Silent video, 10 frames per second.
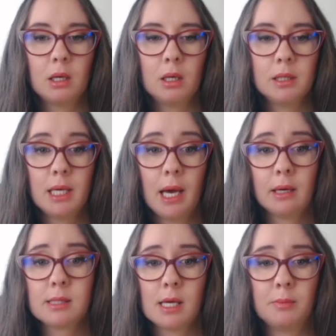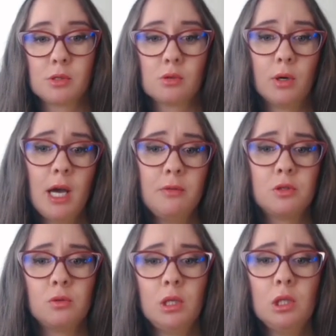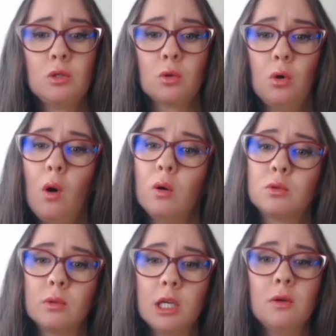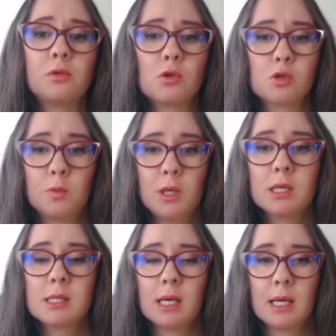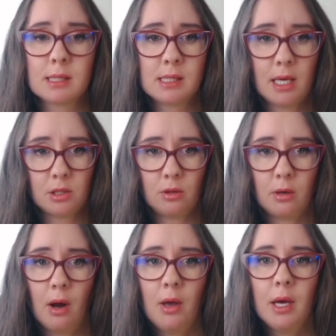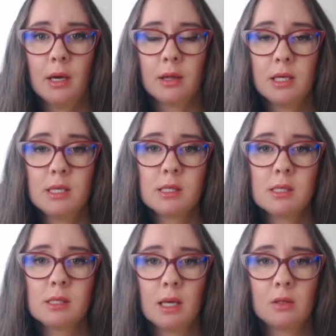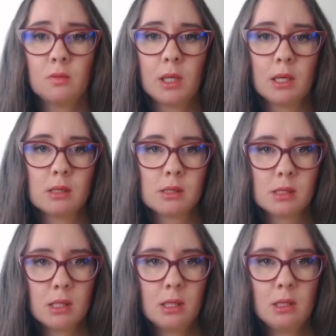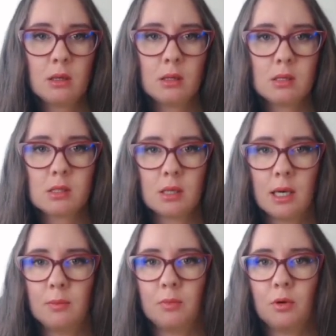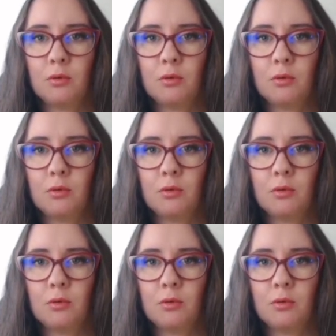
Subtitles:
Yeah, examples: to have, to eat, to go, to live, to speak, etc. This is that we can see this type of